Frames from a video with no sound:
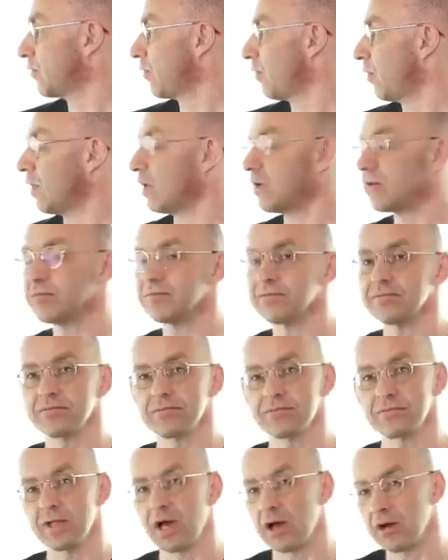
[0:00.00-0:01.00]
4.
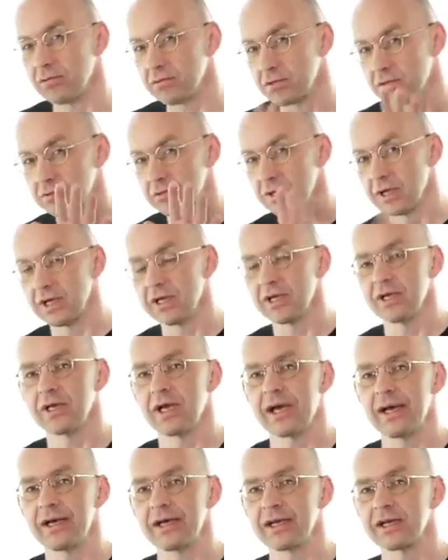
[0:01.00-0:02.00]
Now,
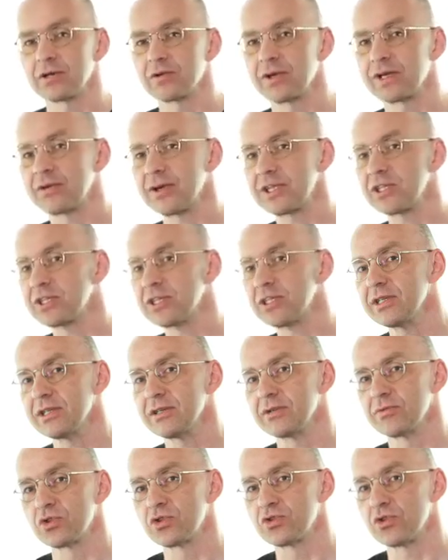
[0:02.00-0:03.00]
quick
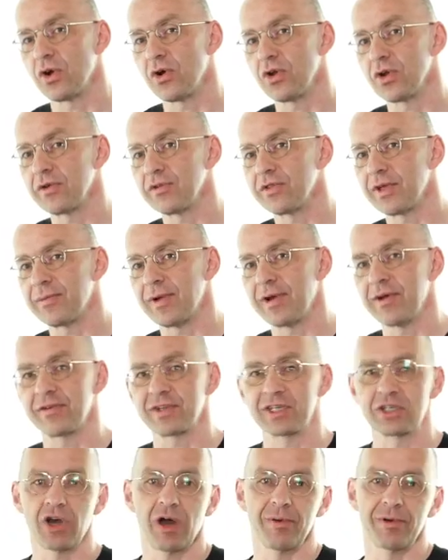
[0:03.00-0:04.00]
question. What do all of them have
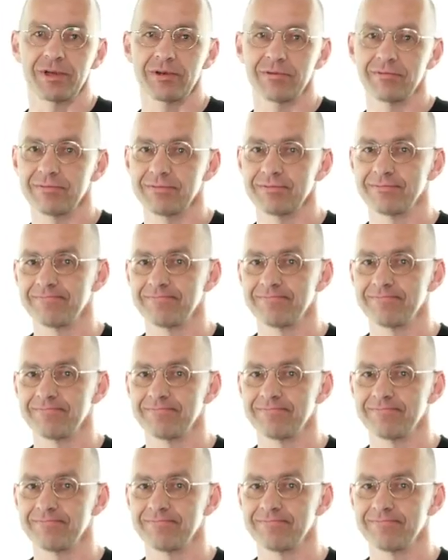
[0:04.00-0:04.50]
in common?